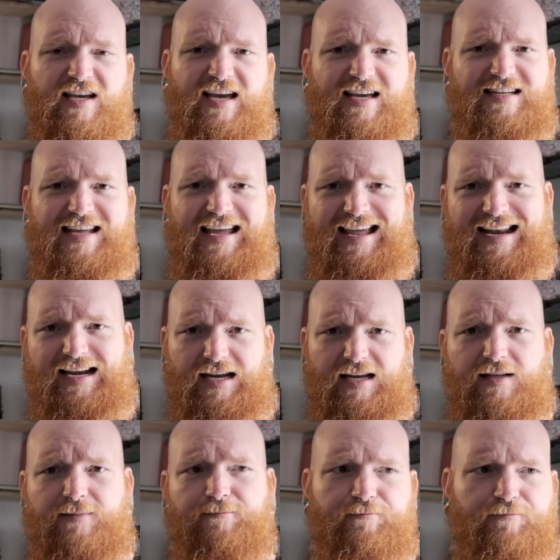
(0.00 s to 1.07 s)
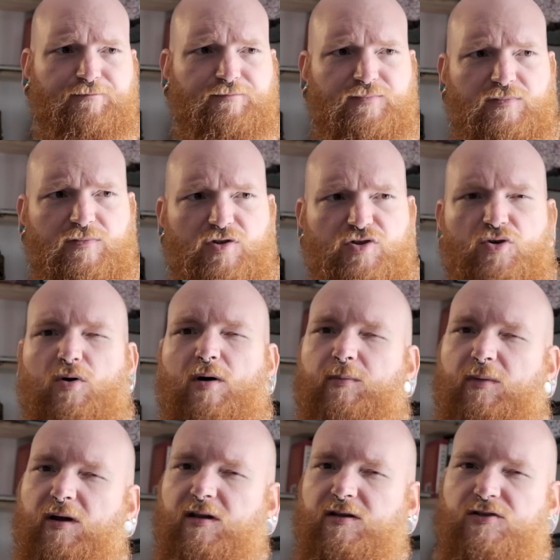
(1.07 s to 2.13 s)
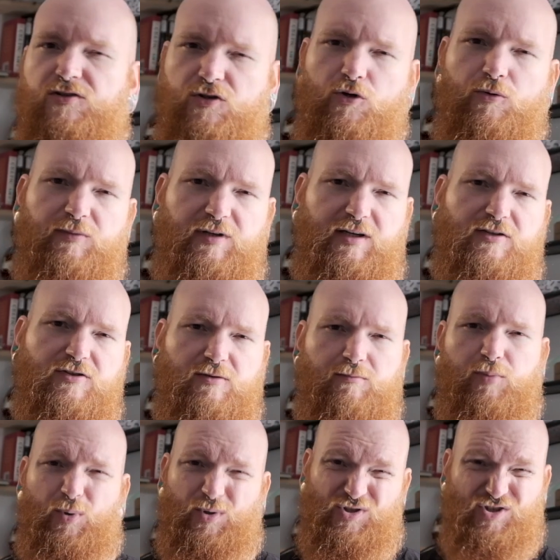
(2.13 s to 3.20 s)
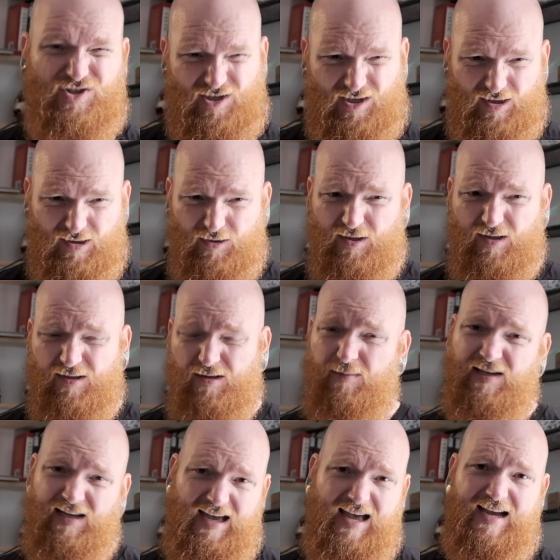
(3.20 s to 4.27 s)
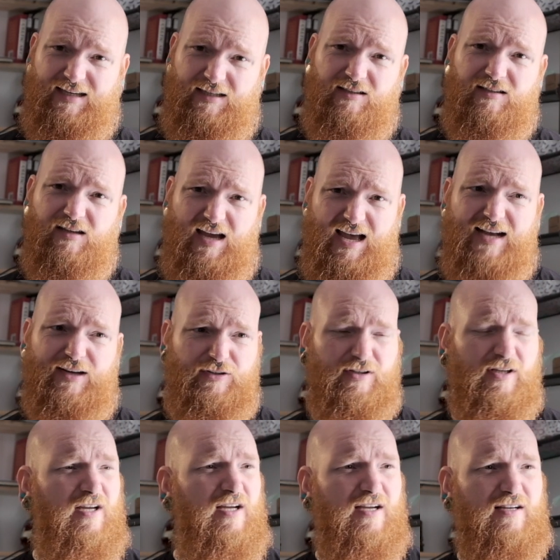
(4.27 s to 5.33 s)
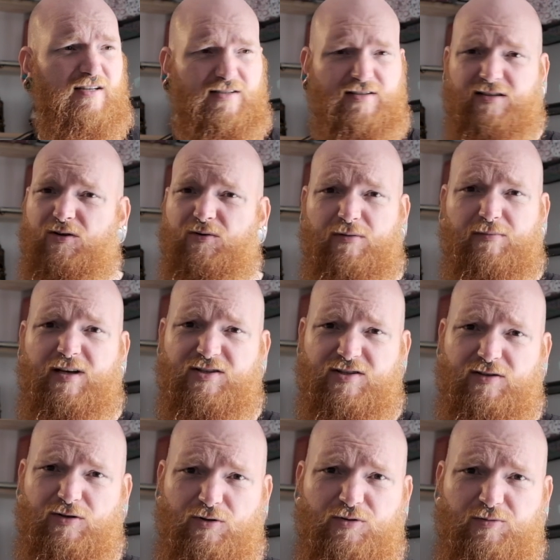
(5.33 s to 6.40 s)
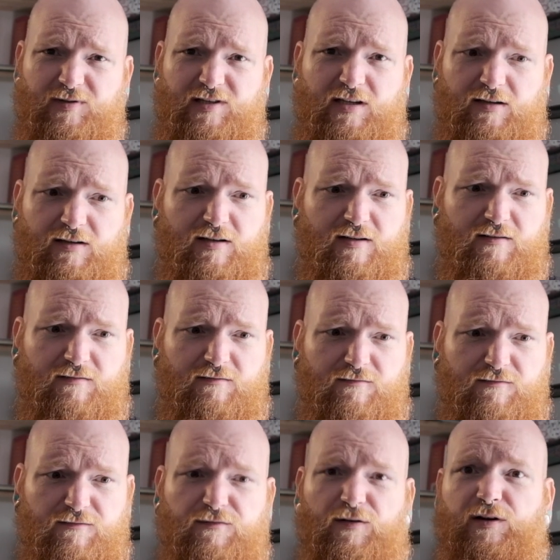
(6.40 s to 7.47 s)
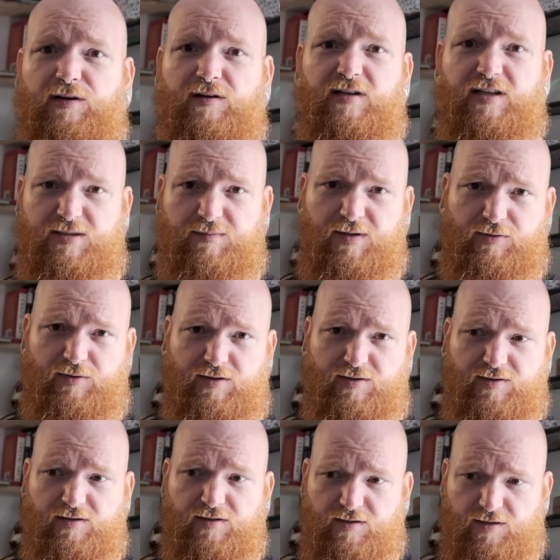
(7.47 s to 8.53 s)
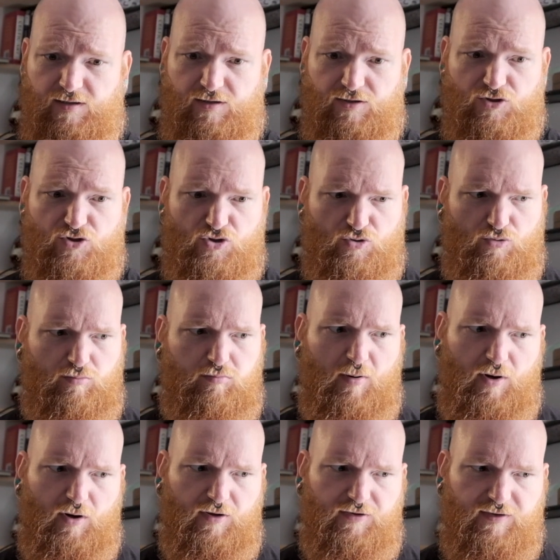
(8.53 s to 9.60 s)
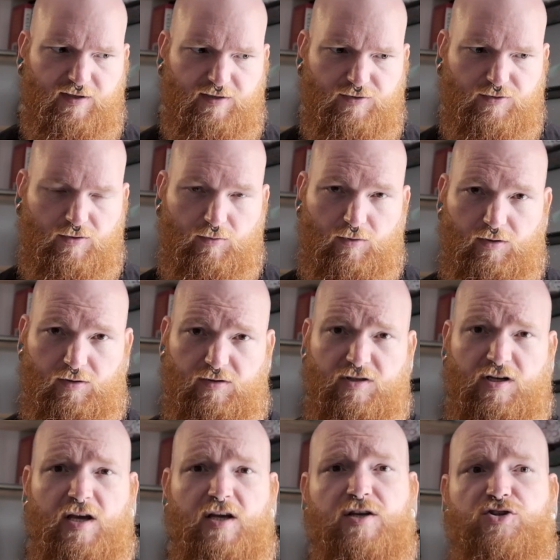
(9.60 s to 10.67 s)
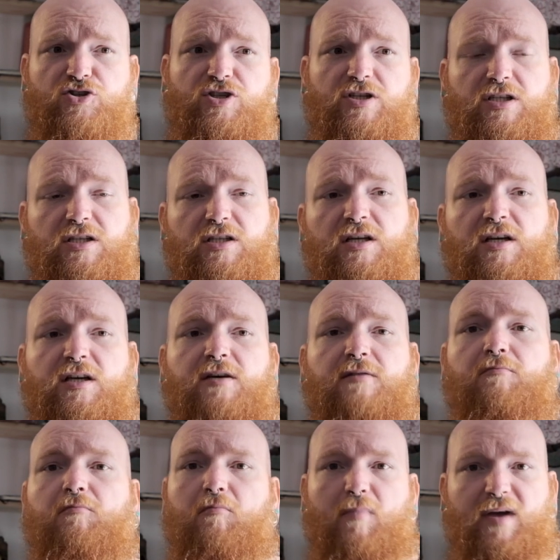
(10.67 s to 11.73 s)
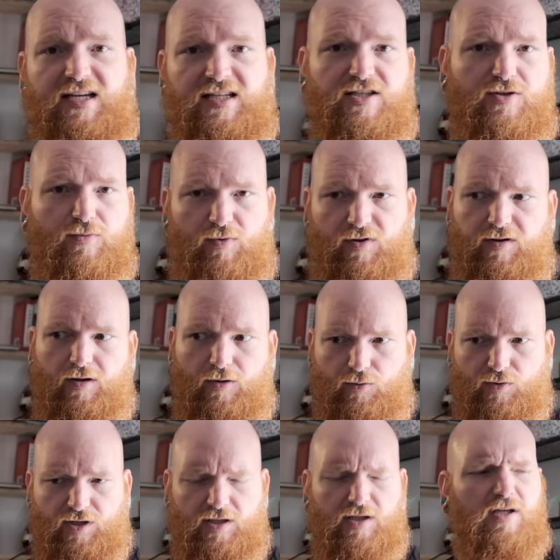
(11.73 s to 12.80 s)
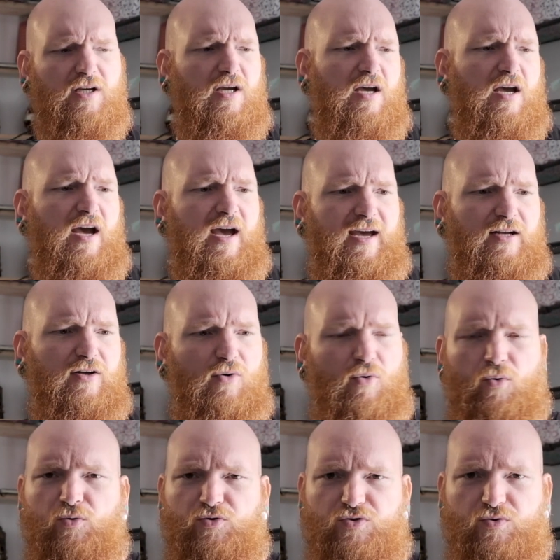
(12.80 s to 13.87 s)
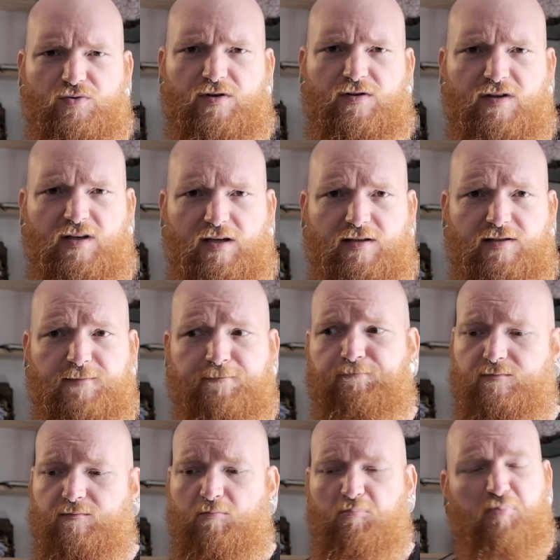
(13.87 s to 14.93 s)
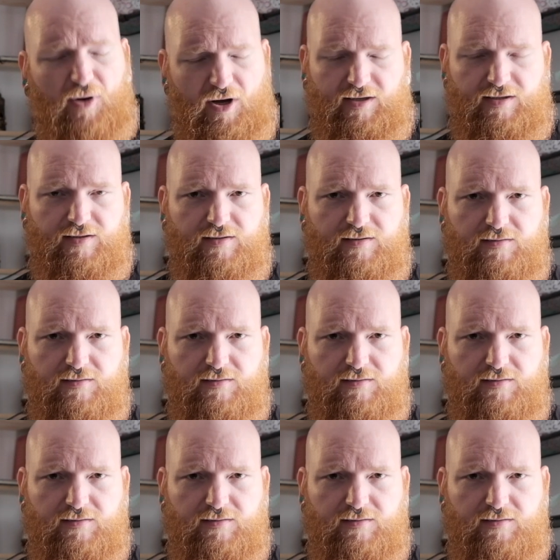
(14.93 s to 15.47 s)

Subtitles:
and Hel. So I'm gonna assume that at some point she's gonna look a little bit haggard, because I don't imagine those being fun experiences to birth into the world. She mates with Loki and all sorts of things. But